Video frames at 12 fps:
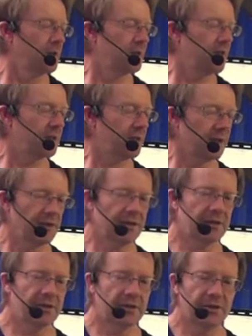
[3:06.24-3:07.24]
sticks like
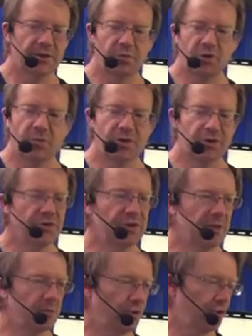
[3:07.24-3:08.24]
this and just put them on two
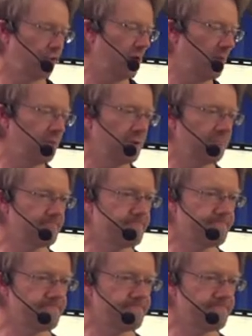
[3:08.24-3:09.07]
separate drums,